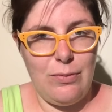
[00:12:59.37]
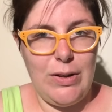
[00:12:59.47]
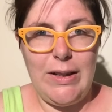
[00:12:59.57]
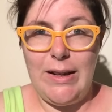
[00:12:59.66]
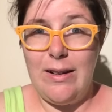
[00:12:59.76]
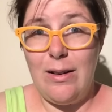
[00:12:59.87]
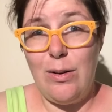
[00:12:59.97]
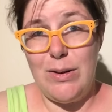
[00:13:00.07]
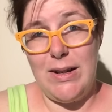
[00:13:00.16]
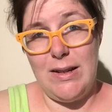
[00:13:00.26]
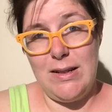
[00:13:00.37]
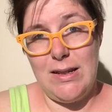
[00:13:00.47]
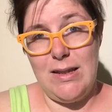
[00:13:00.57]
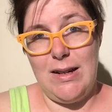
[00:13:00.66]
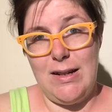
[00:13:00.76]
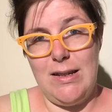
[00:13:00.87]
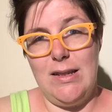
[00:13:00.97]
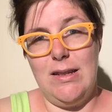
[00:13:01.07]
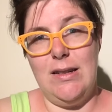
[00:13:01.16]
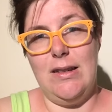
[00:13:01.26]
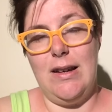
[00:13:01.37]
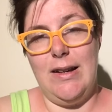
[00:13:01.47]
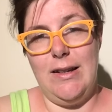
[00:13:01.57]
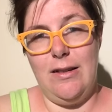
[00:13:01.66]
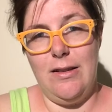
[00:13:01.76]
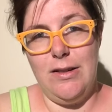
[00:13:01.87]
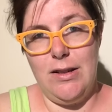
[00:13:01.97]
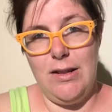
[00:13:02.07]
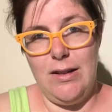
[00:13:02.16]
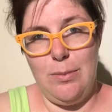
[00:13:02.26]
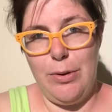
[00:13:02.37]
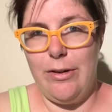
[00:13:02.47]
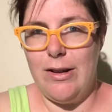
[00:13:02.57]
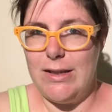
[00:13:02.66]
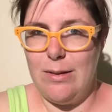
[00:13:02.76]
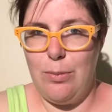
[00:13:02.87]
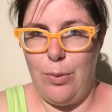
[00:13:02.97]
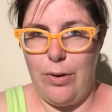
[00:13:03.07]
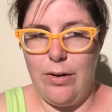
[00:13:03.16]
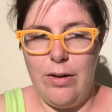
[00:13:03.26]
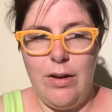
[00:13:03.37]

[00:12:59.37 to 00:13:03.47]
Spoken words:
really honing into that ideology and progressing more